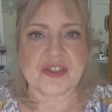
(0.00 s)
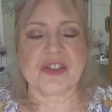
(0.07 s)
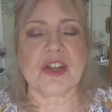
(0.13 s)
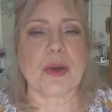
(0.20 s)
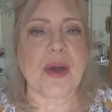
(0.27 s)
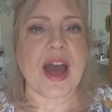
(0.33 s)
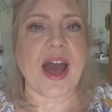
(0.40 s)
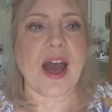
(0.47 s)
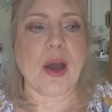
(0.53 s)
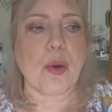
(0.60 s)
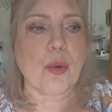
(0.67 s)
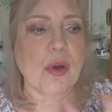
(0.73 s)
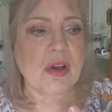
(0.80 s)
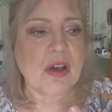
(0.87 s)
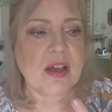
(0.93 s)
You know
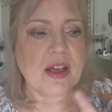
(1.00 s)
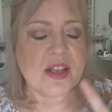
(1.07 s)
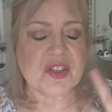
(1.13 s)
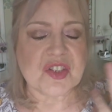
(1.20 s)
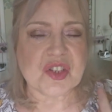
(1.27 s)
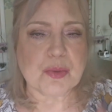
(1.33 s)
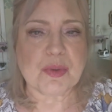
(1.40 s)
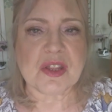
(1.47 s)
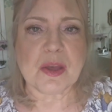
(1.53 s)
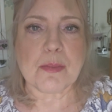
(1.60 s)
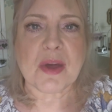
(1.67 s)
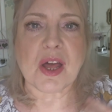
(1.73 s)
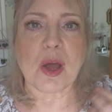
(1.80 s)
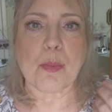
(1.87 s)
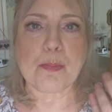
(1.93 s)
how some of them
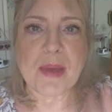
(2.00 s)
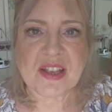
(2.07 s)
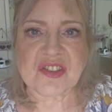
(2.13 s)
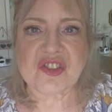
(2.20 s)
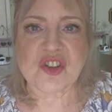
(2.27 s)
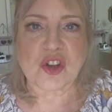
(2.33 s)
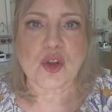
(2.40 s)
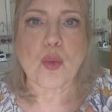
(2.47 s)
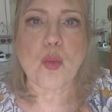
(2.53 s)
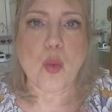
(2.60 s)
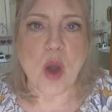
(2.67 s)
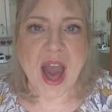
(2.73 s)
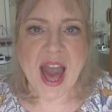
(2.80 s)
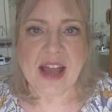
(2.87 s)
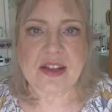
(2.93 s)
are based on a
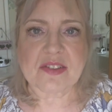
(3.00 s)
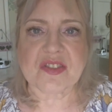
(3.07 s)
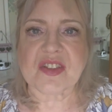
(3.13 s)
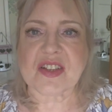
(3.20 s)
wax?